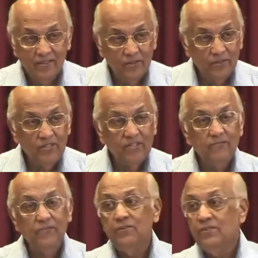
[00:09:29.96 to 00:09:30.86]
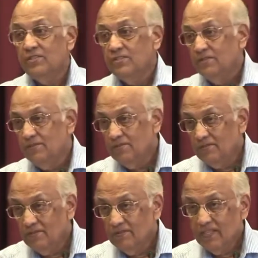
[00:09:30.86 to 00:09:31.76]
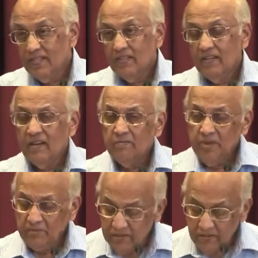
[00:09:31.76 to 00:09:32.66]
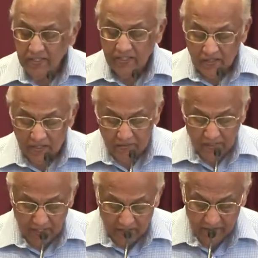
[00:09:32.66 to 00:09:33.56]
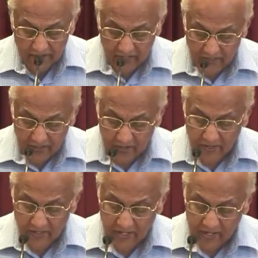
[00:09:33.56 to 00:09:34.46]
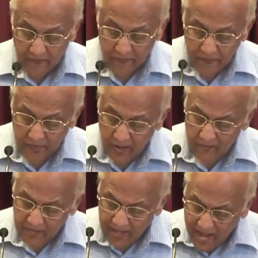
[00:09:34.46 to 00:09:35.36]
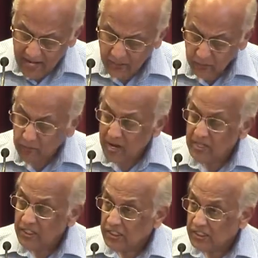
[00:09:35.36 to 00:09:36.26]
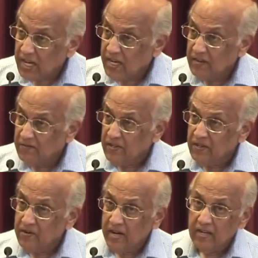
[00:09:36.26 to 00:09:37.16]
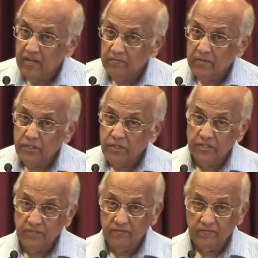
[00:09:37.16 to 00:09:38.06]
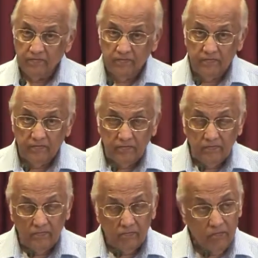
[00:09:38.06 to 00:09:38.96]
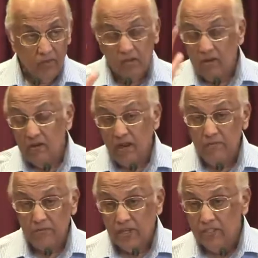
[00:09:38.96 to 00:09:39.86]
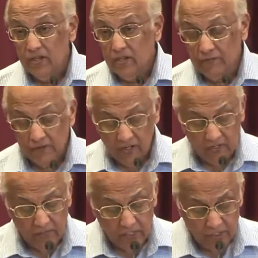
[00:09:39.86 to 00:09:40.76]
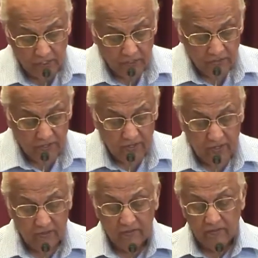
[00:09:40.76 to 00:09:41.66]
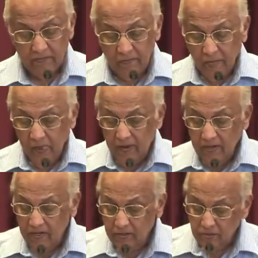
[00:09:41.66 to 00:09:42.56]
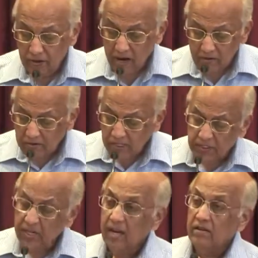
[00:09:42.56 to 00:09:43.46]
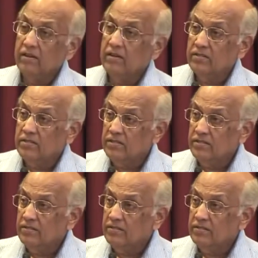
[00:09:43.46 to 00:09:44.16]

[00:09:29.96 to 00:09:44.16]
So don't confuse the two. A lot of people don't read the scripture carefully. That's all I want to say. But that is one side of the Great Commission. And there are, I praise God for all the missionaries who have gone out into unreached areas,